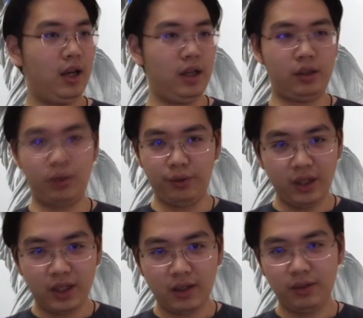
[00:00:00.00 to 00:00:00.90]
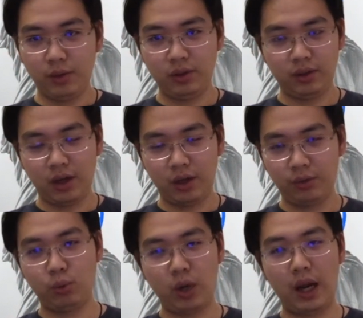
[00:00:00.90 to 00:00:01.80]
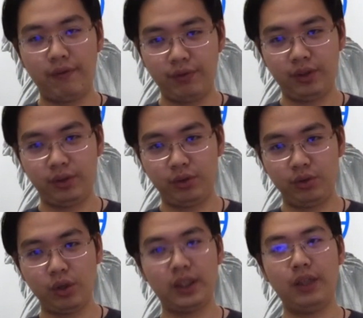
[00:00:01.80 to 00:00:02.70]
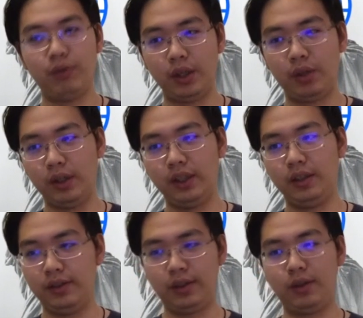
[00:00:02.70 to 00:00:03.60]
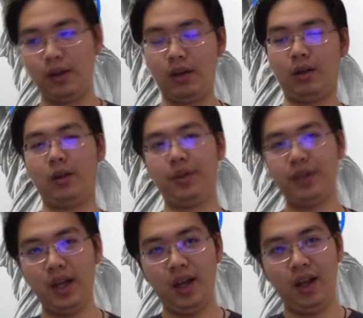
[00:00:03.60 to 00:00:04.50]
in Korea, those countries who have strictly regulated security laws,